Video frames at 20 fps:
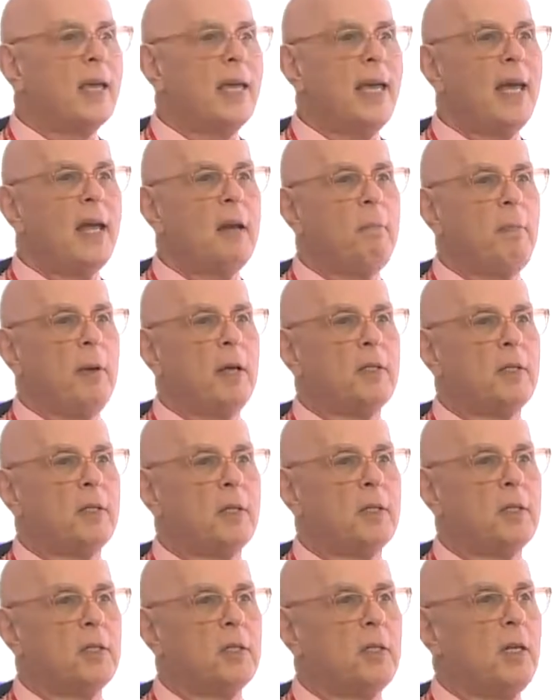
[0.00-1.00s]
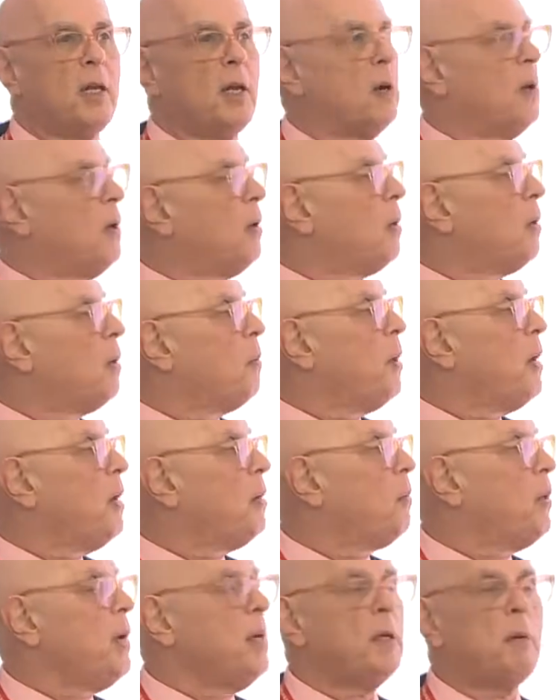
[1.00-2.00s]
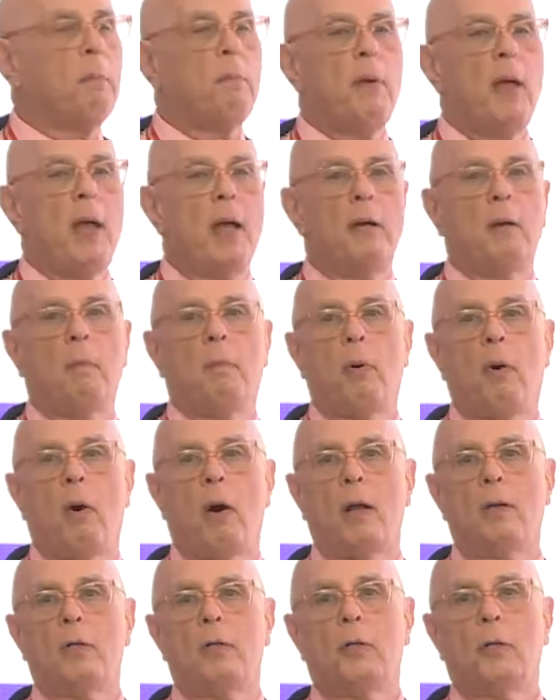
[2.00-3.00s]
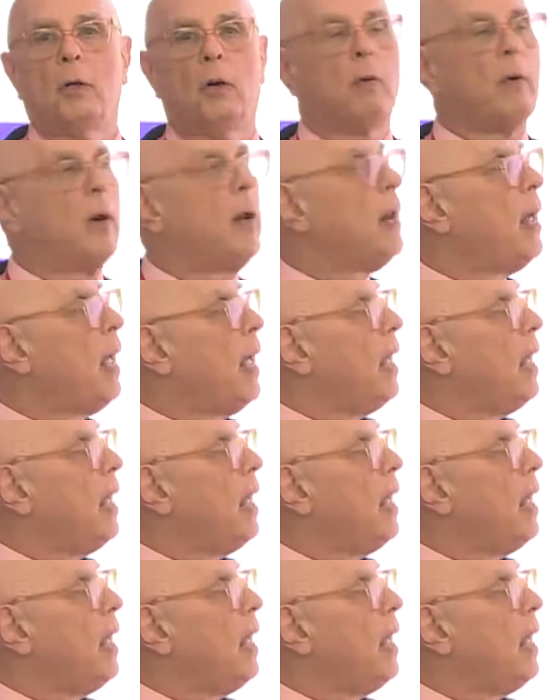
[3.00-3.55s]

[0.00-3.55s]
kid business still. We depend upon children.